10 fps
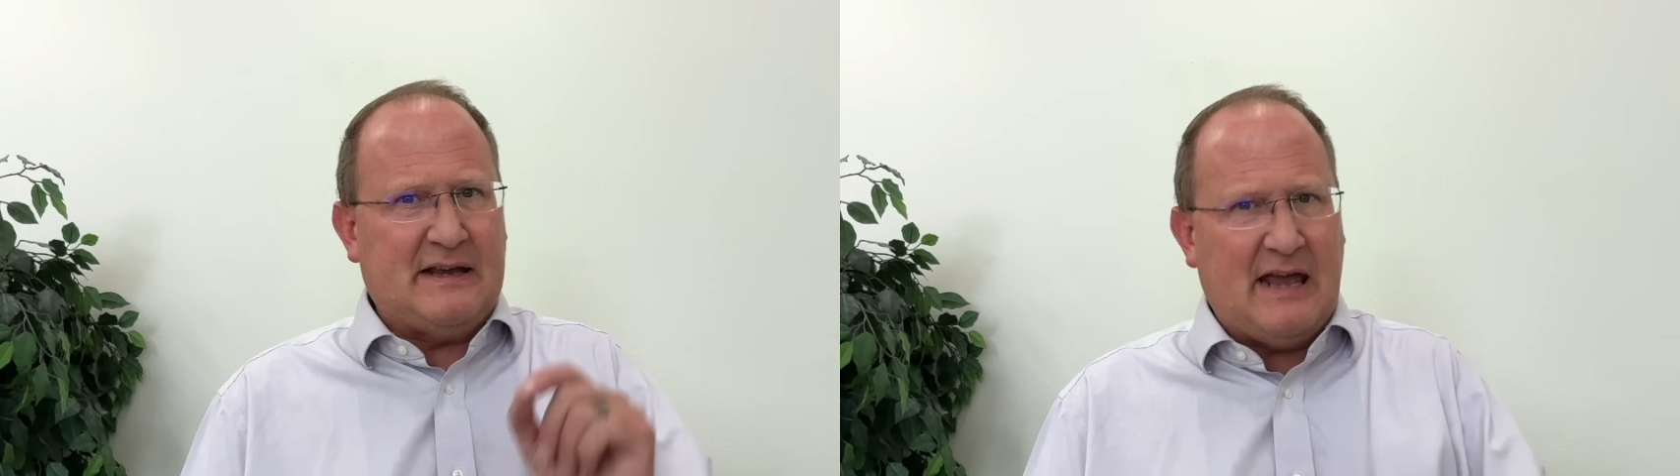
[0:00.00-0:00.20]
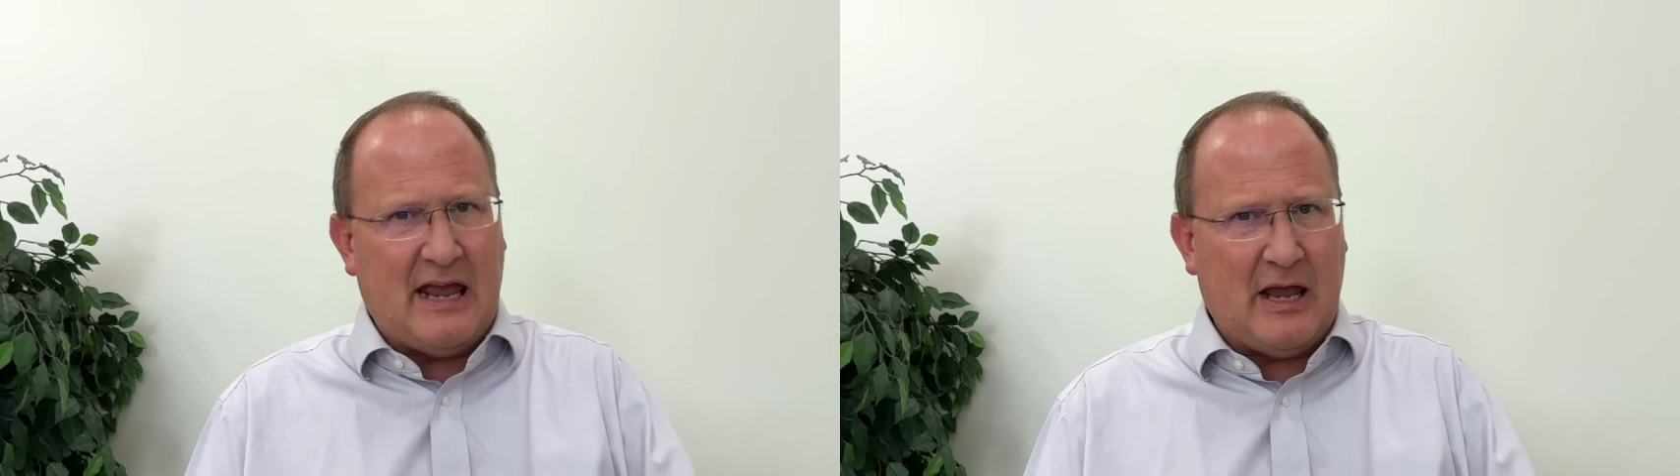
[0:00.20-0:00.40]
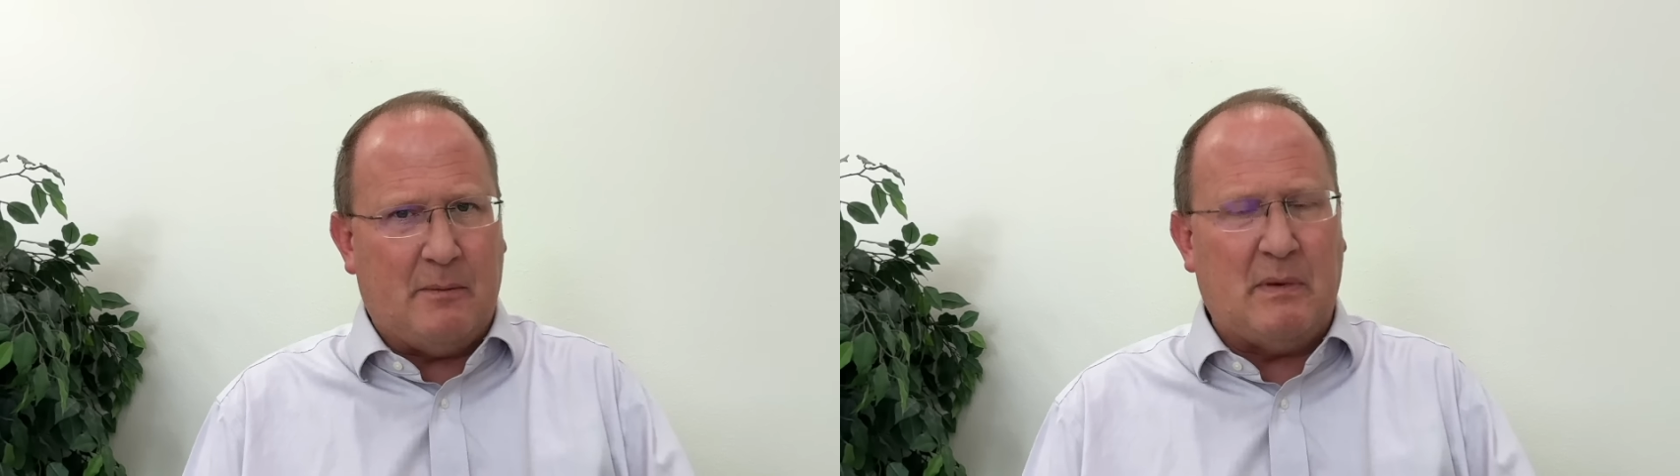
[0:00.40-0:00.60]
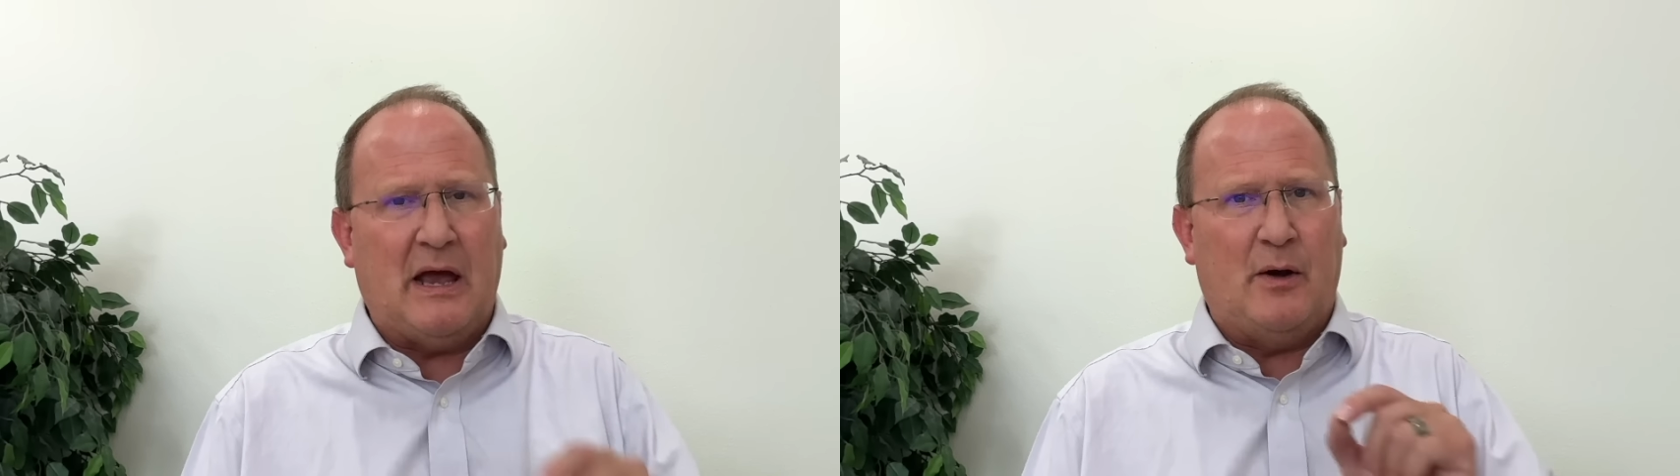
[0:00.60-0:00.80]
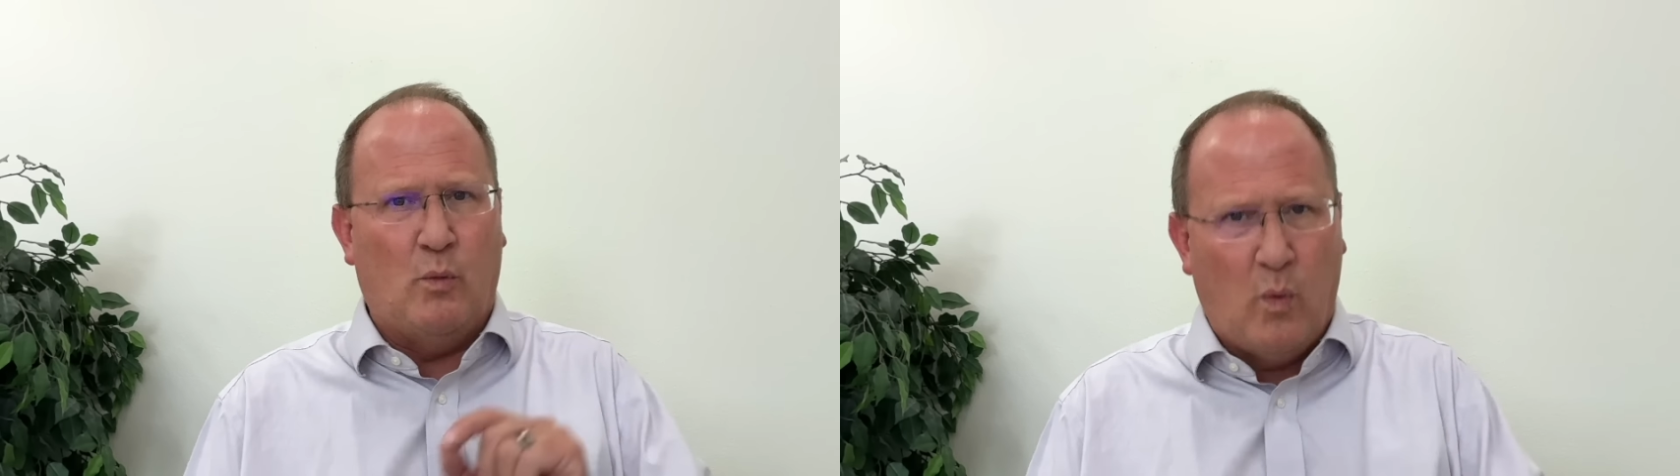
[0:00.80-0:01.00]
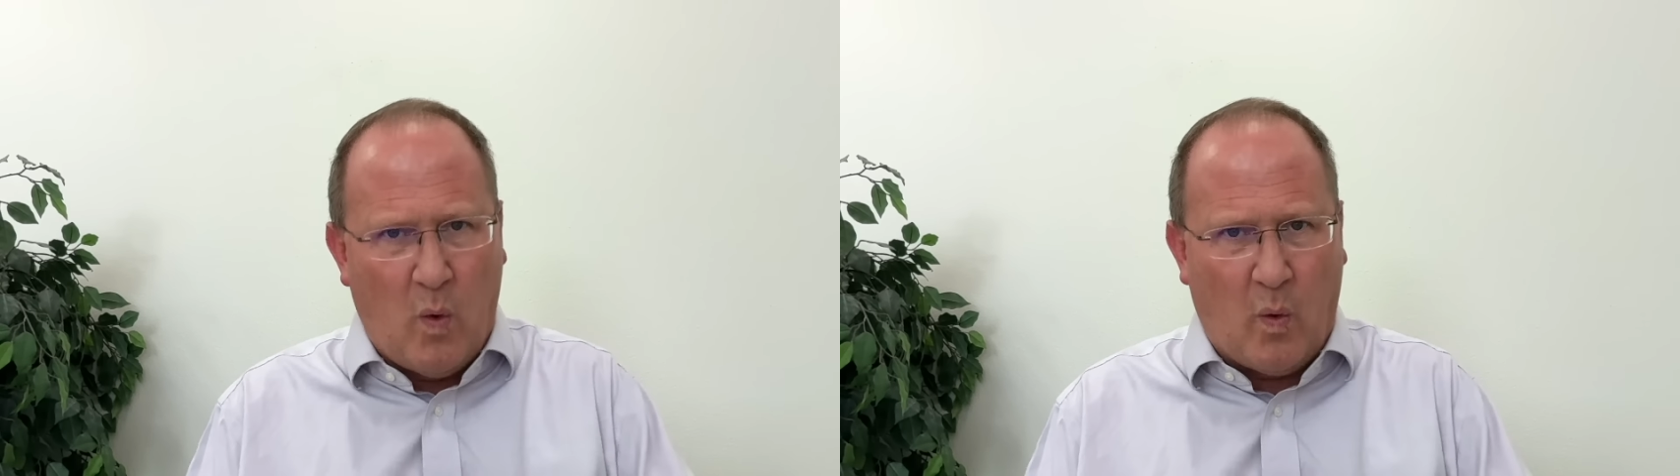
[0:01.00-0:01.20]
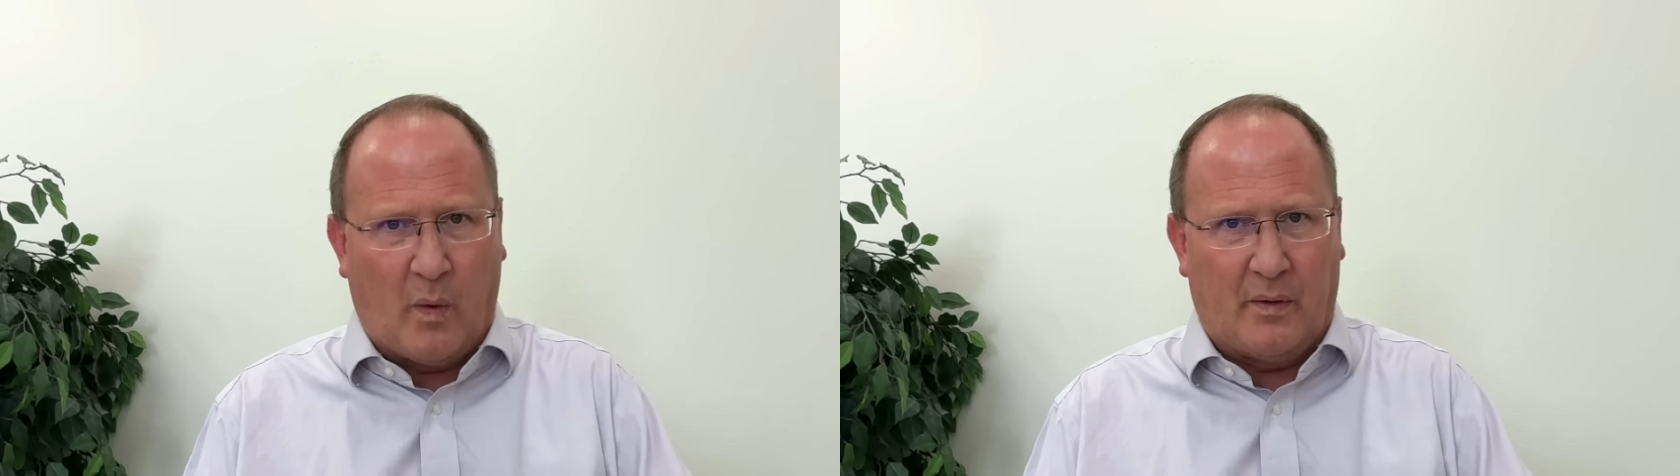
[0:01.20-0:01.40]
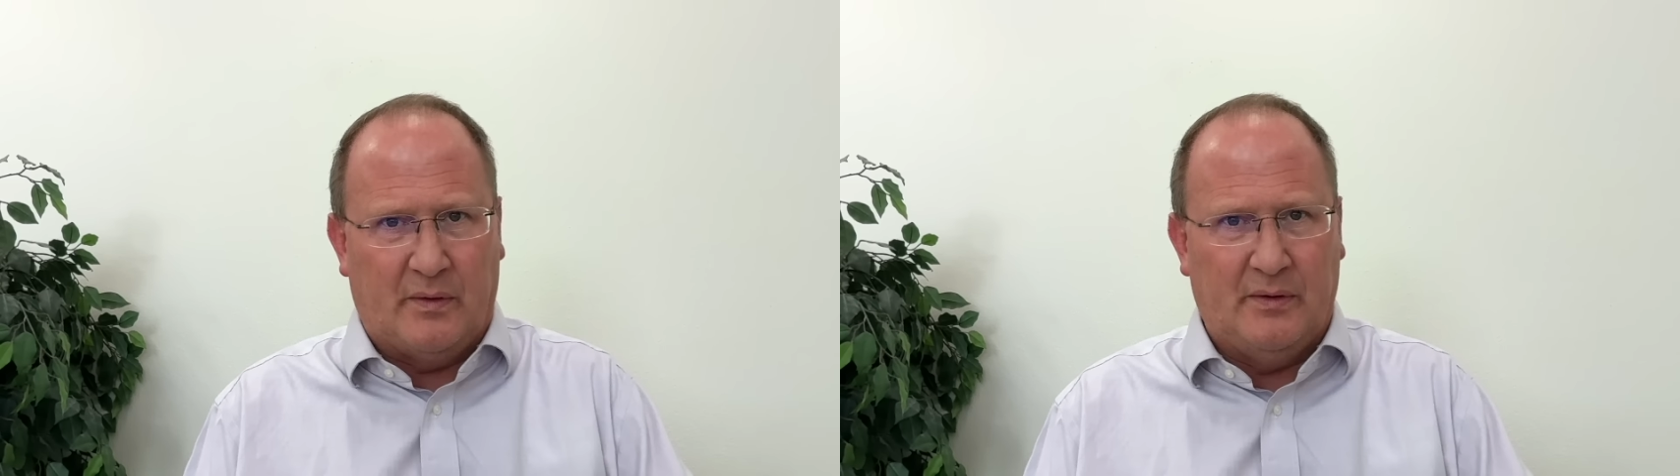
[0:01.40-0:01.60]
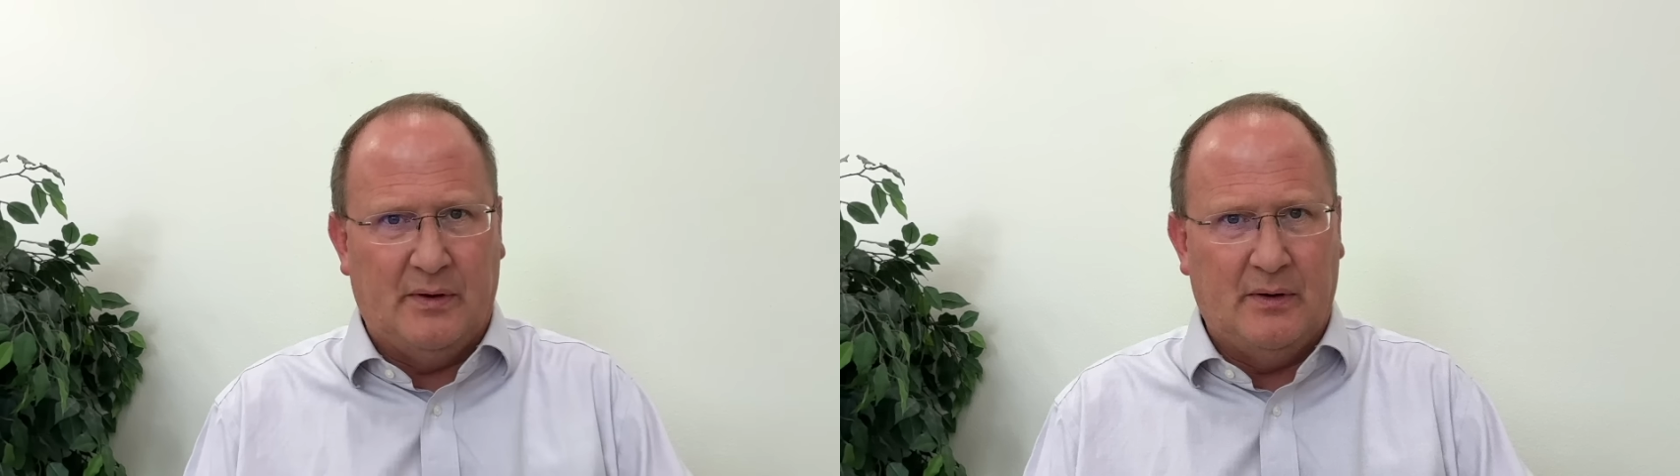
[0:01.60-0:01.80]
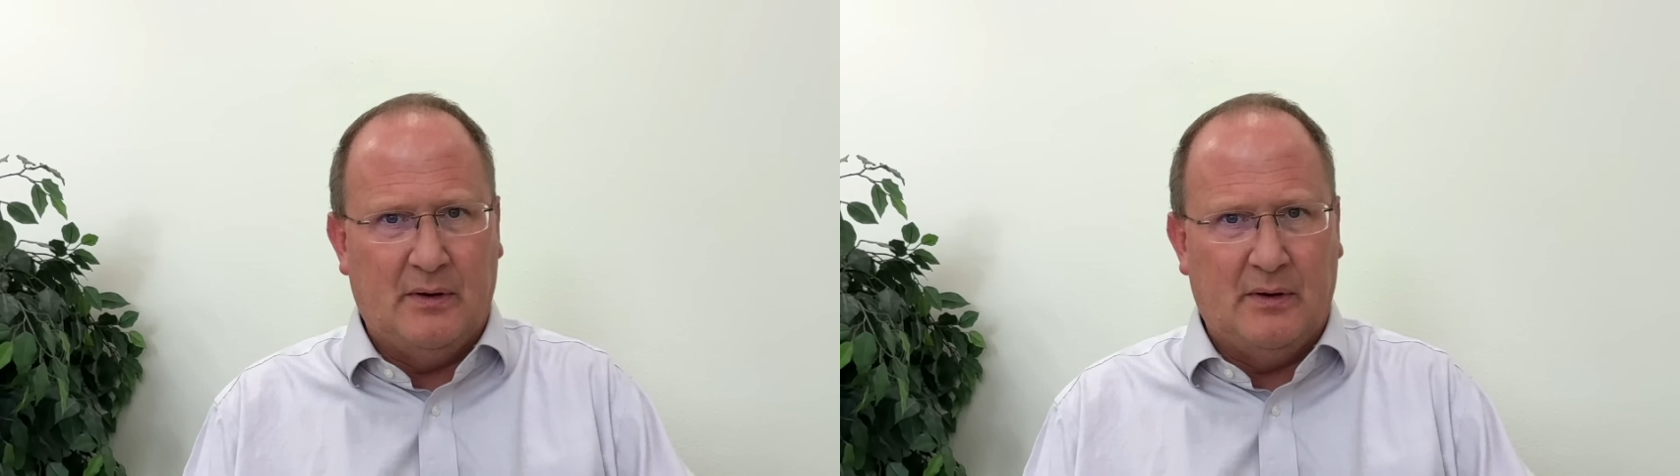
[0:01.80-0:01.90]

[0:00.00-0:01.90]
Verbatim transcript: came and warned